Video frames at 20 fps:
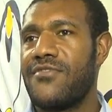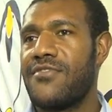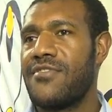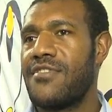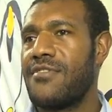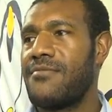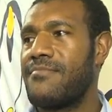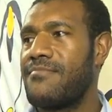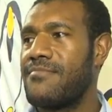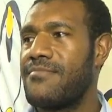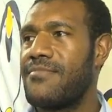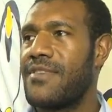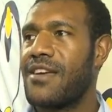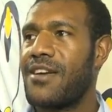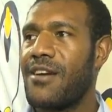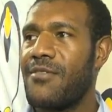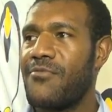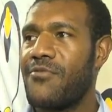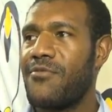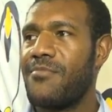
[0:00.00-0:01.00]
Um, I
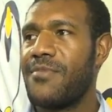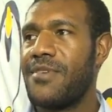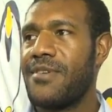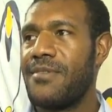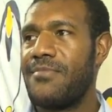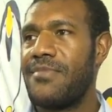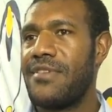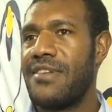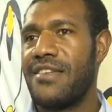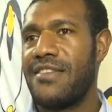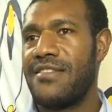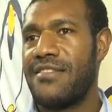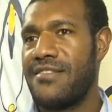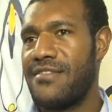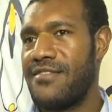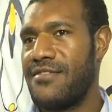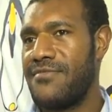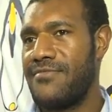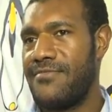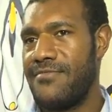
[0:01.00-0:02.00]
come from a
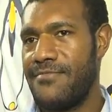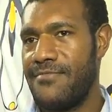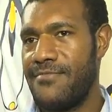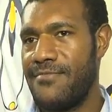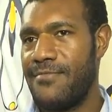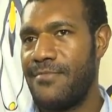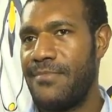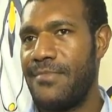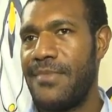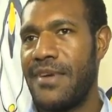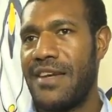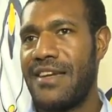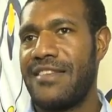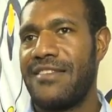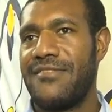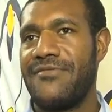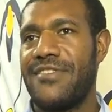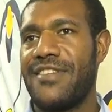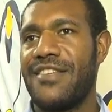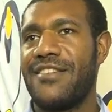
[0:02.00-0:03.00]
place back in
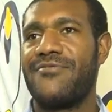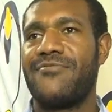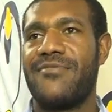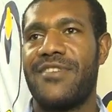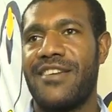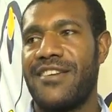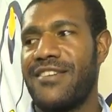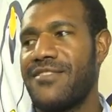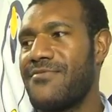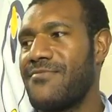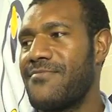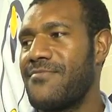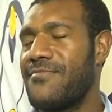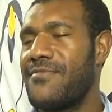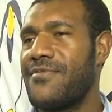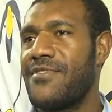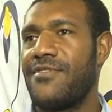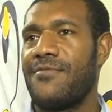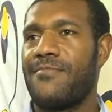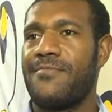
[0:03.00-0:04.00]
the village where you,
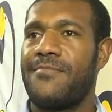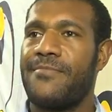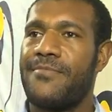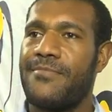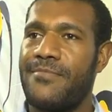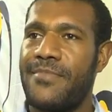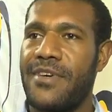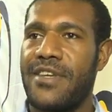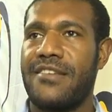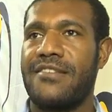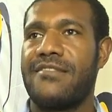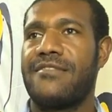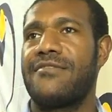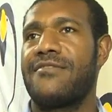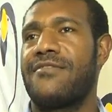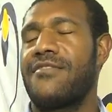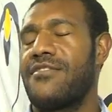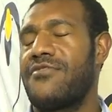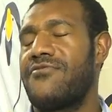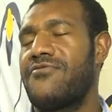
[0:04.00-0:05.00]
you know,
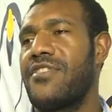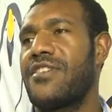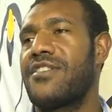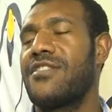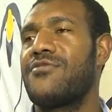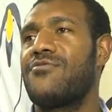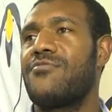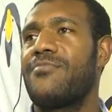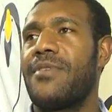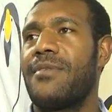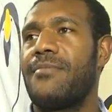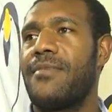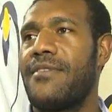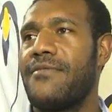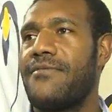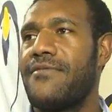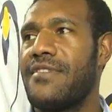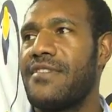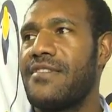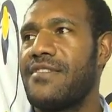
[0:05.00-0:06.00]
parents are struggling to pay my
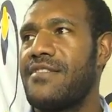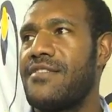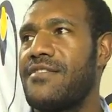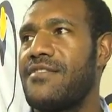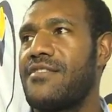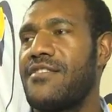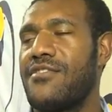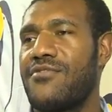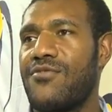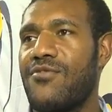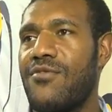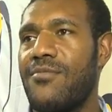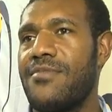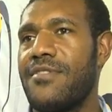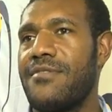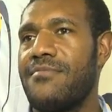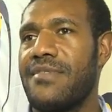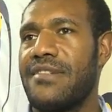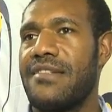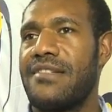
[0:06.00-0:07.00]
fees just to complete my